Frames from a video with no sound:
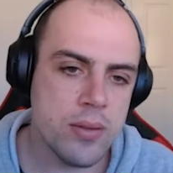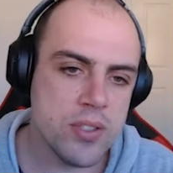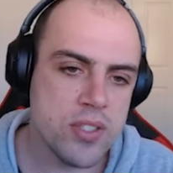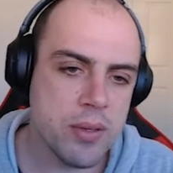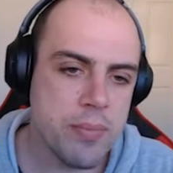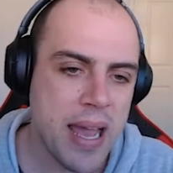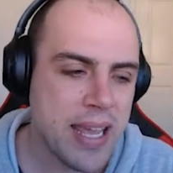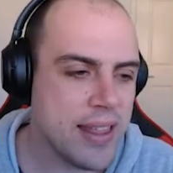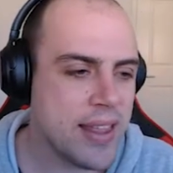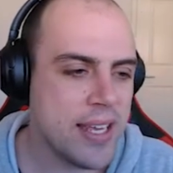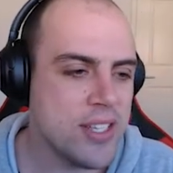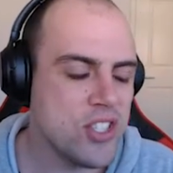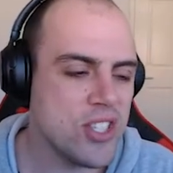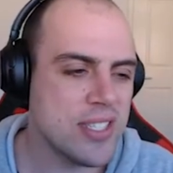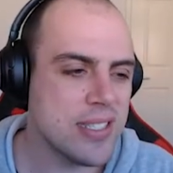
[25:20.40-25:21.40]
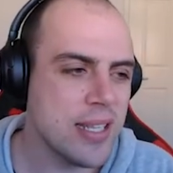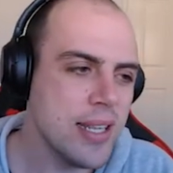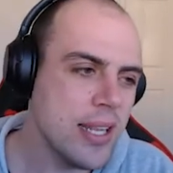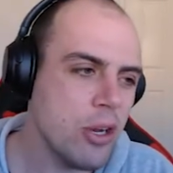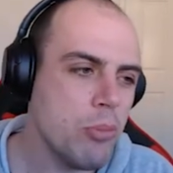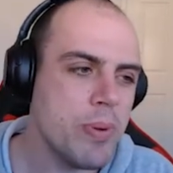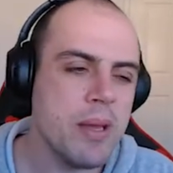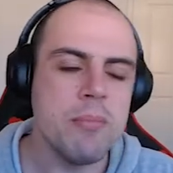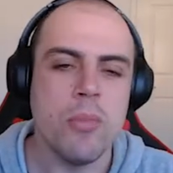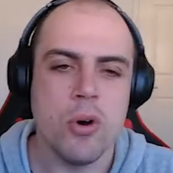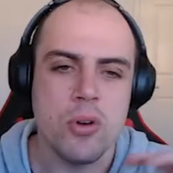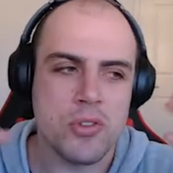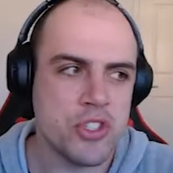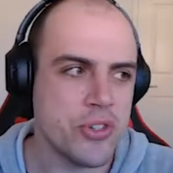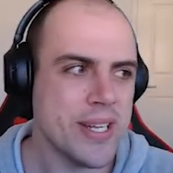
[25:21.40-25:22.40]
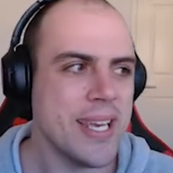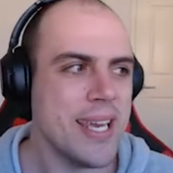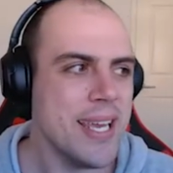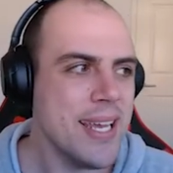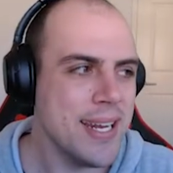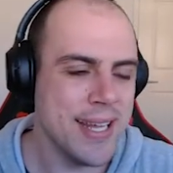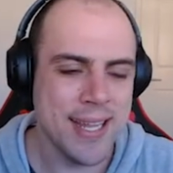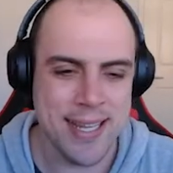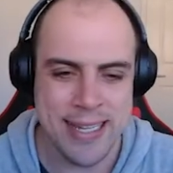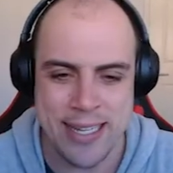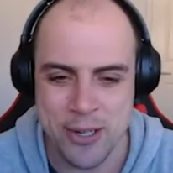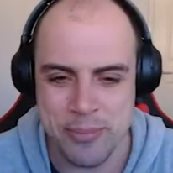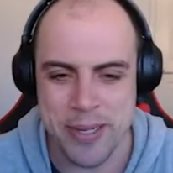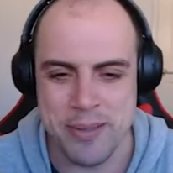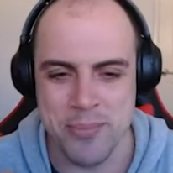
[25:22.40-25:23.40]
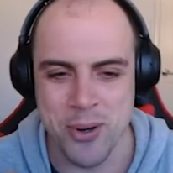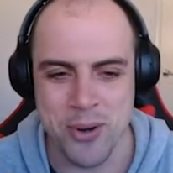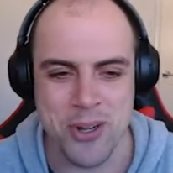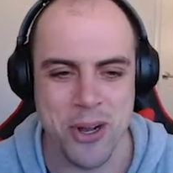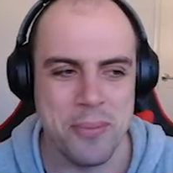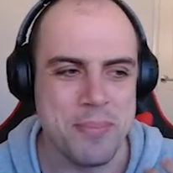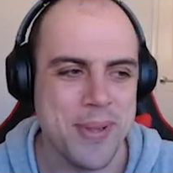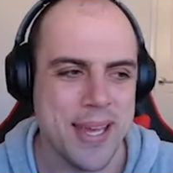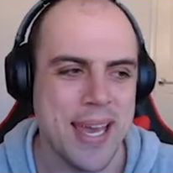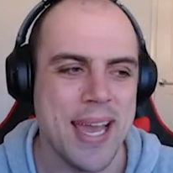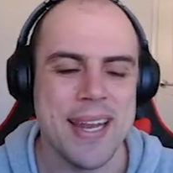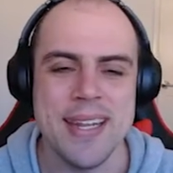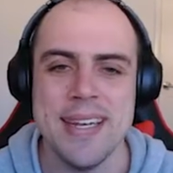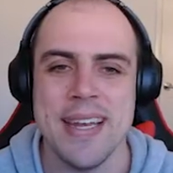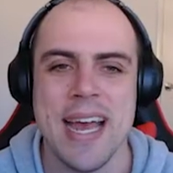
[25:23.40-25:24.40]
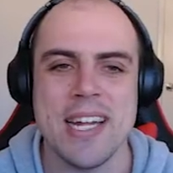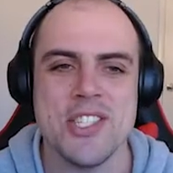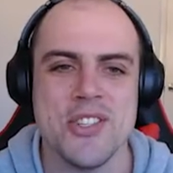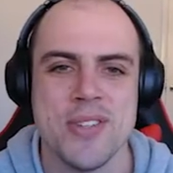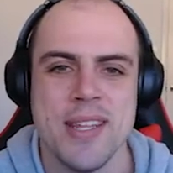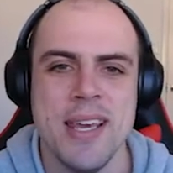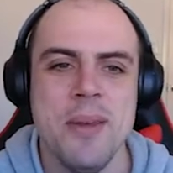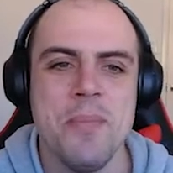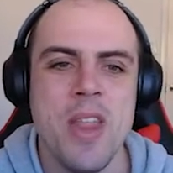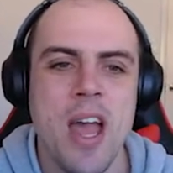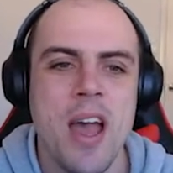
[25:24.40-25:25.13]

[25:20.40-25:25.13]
to make things just a little bit more tricky and a little bit more complicated, naturally,